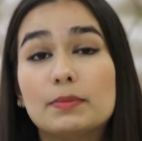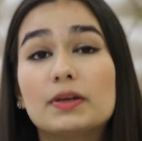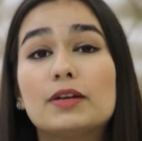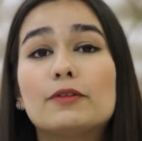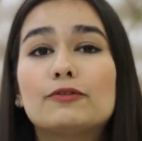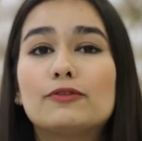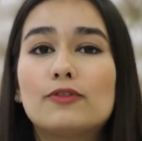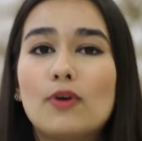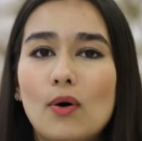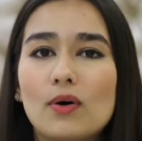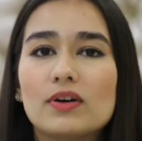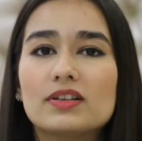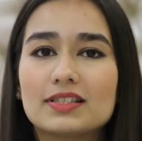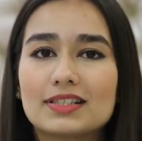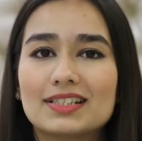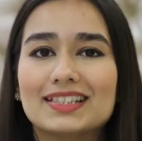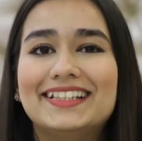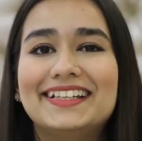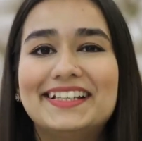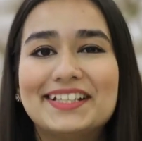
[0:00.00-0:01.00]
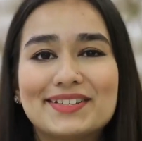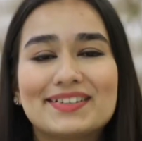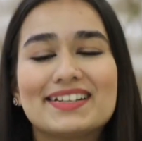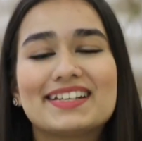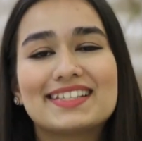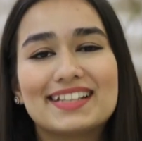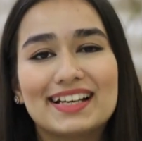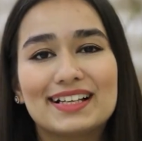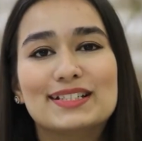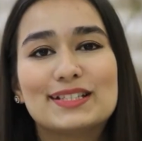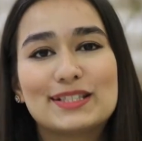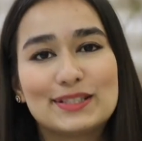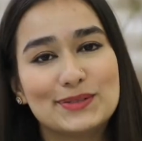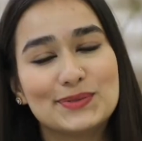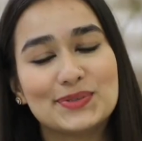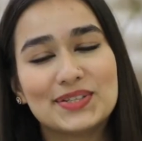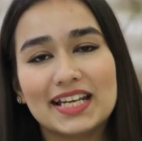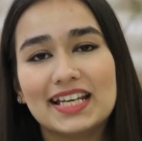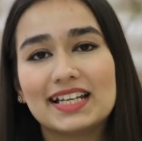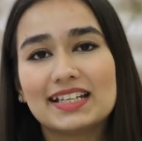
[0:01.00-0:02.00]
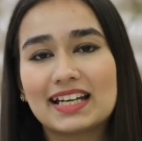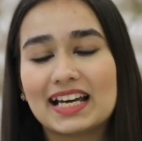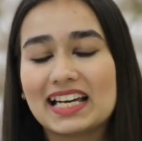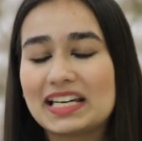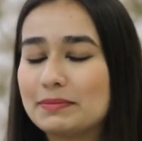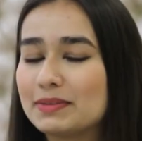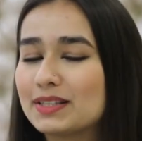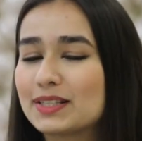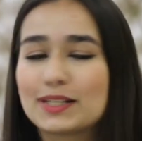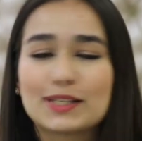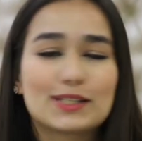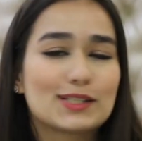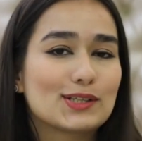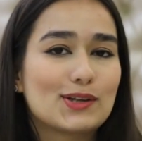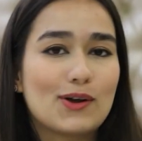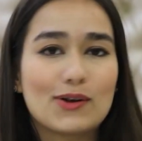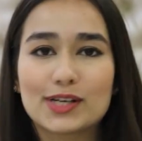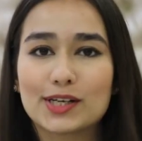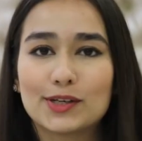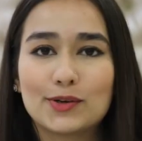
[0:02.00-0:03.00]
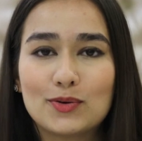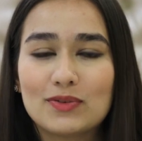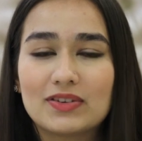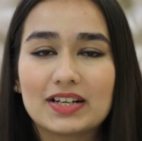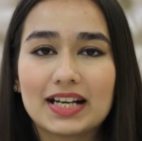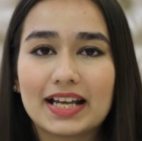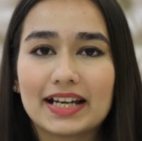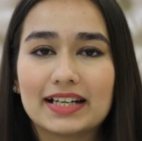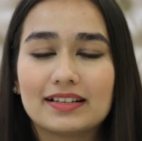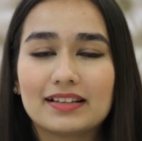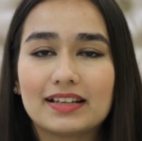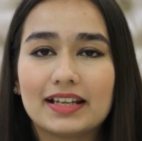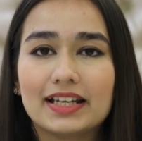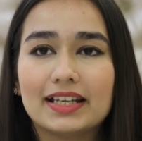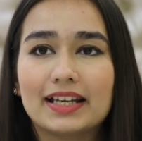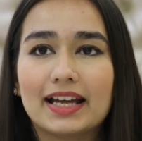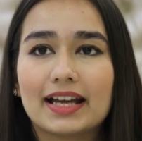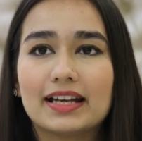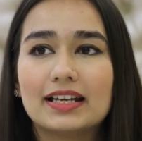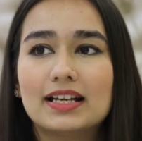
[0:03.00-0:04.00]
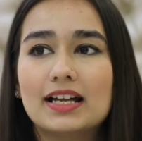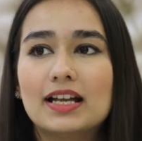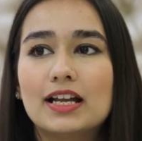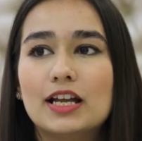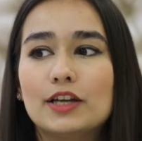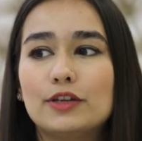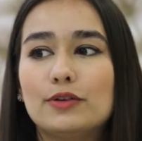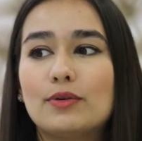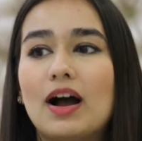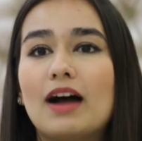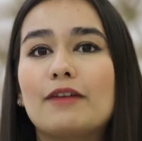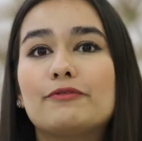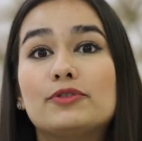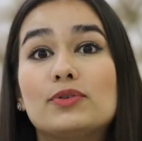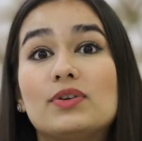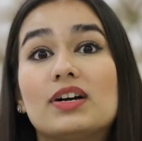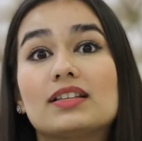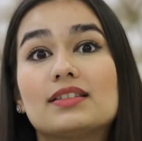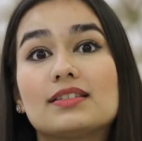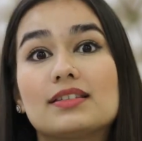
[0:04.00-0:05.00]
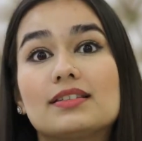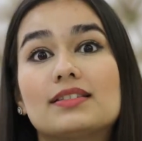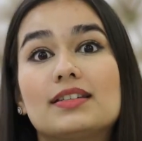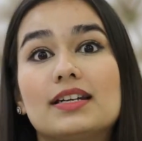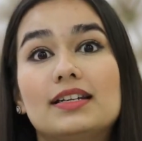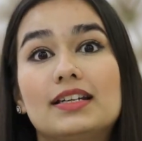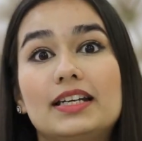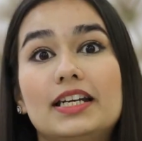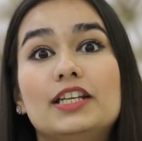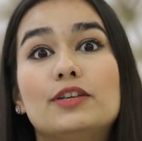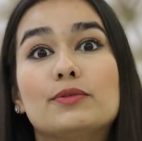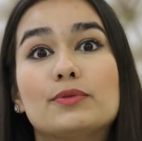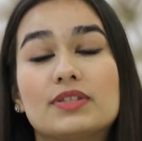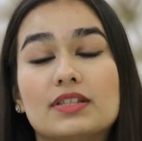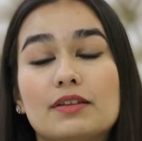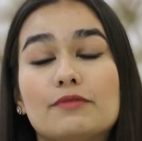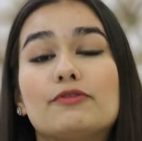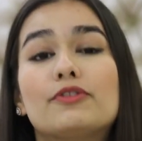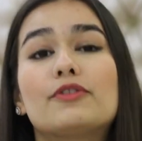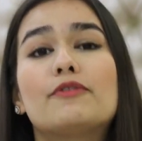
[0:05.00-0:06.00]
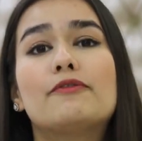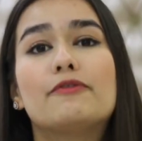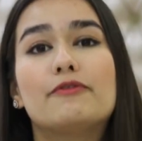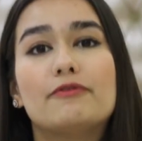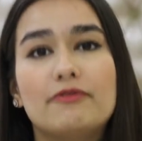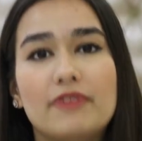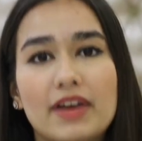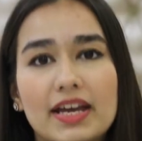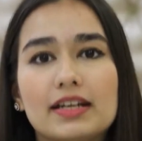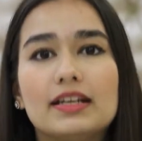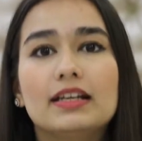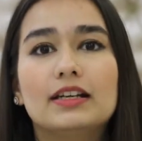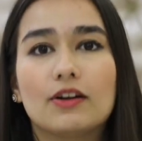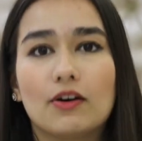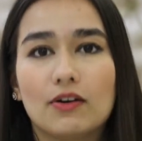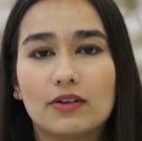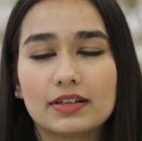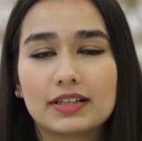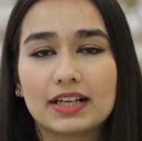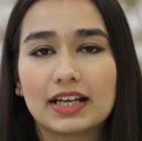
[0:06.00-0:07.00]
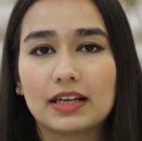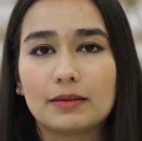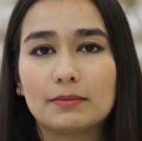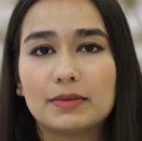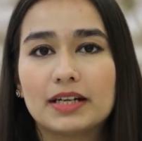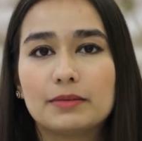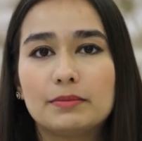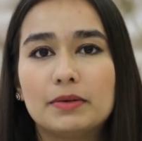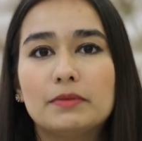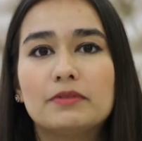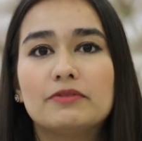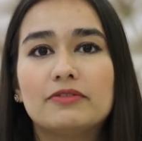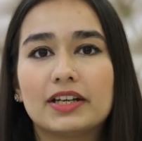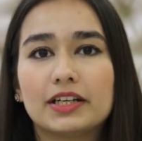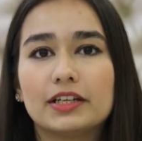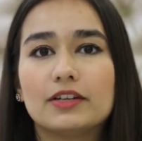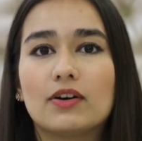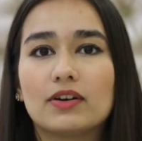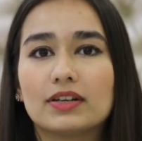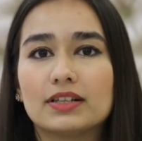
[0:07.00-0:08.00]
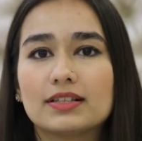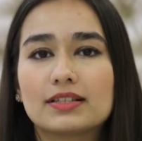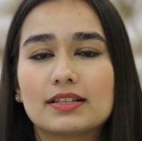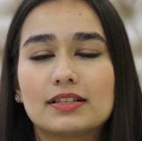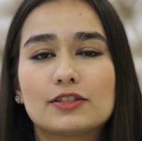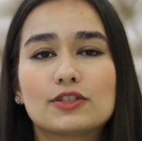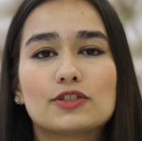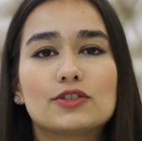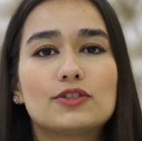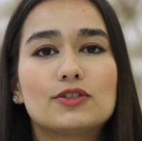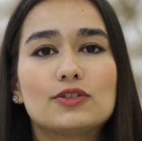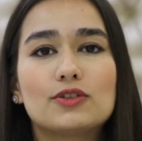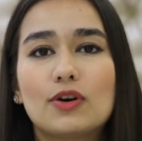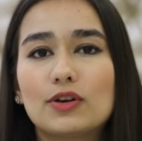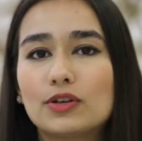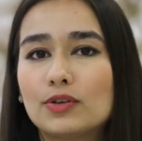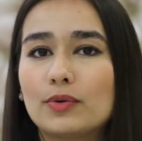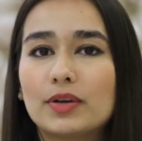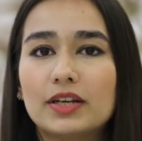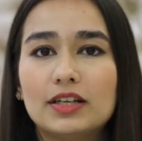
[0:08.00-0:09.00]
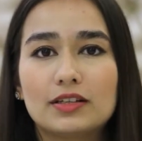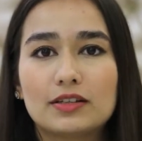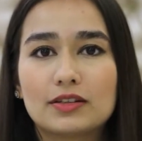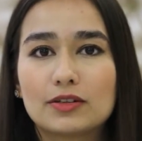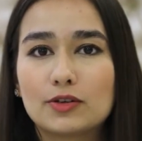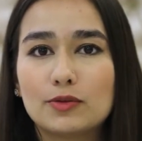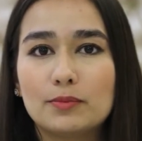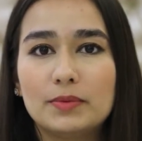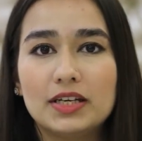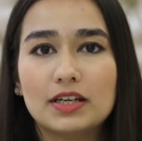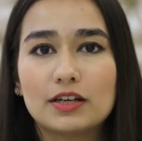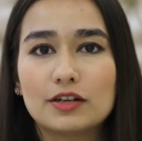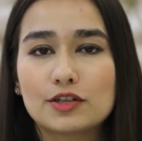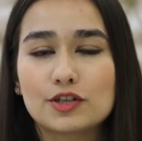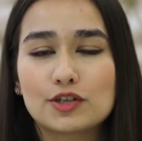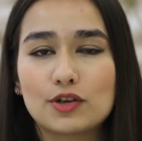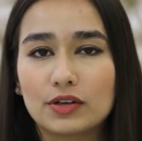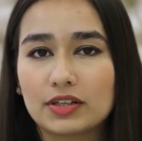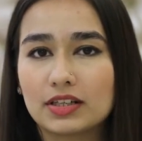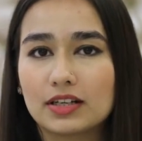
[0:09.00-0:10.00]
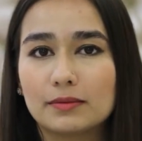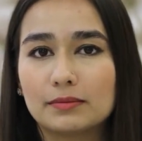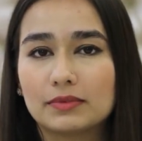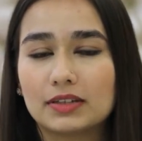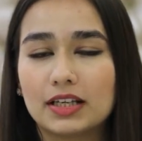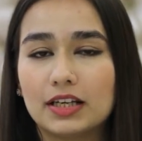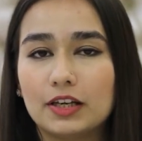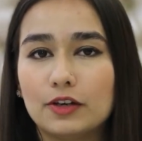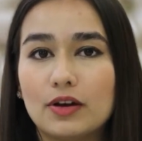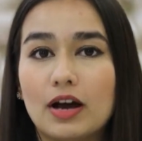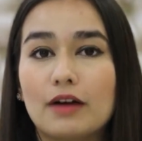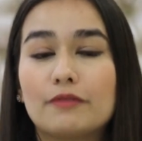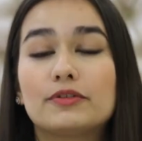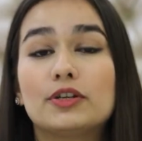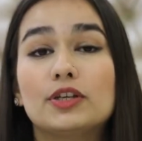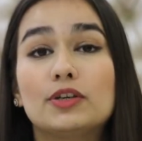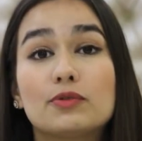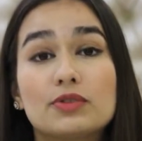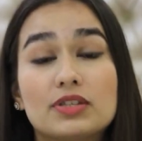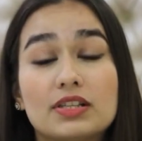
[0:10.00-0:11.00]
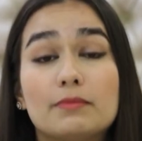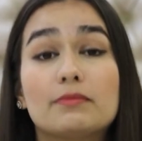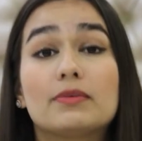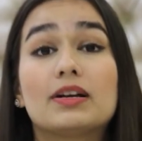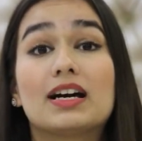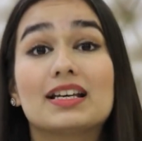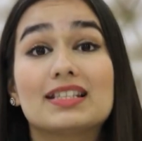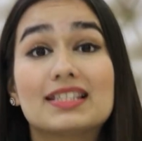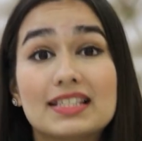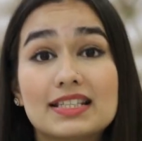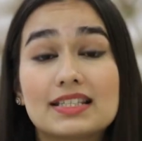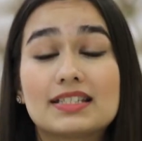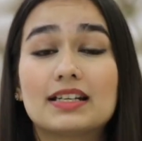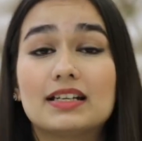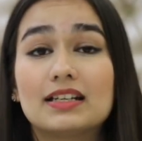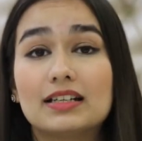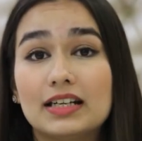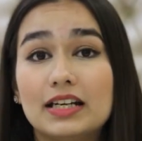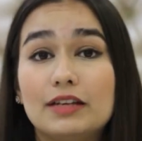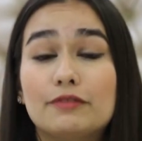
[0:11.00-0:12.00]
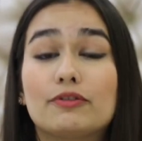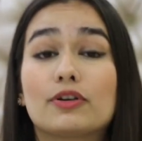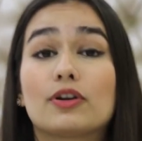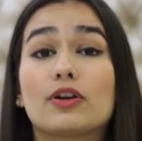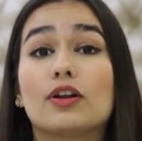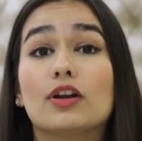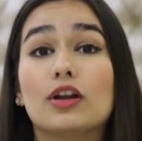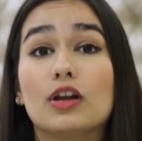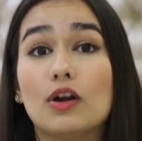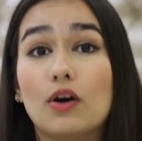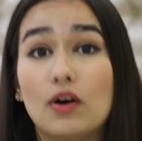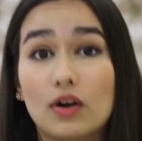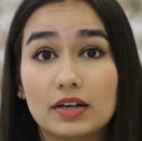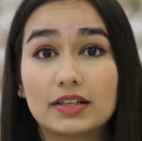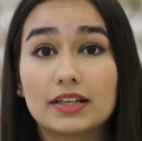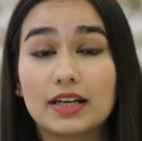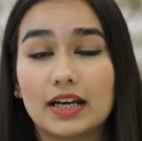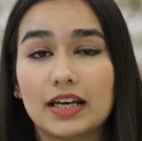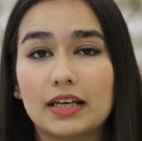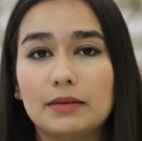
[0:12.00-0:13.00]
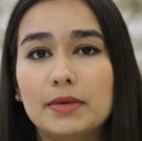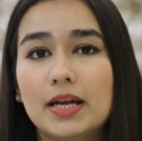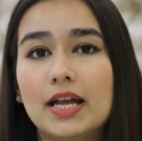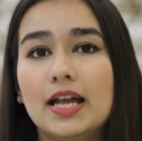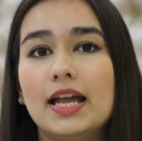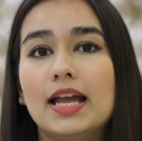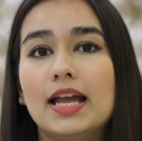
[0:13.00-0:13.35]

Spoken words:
But of course, these results do take time. This is not an overnight thing, and you have to consistently use them for a very long time. Let me be very honest, it's not going to be a short-term thing. You have to use them consistently for a long time